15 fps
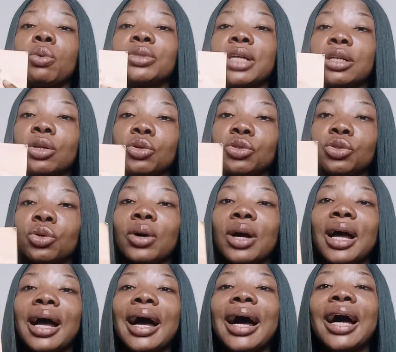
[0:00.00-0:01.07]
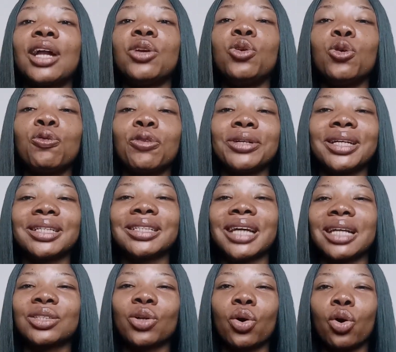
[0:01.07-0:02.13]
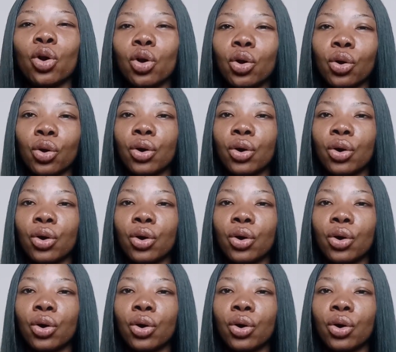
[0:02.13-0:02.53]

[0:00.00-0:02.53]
closure and look for the exact color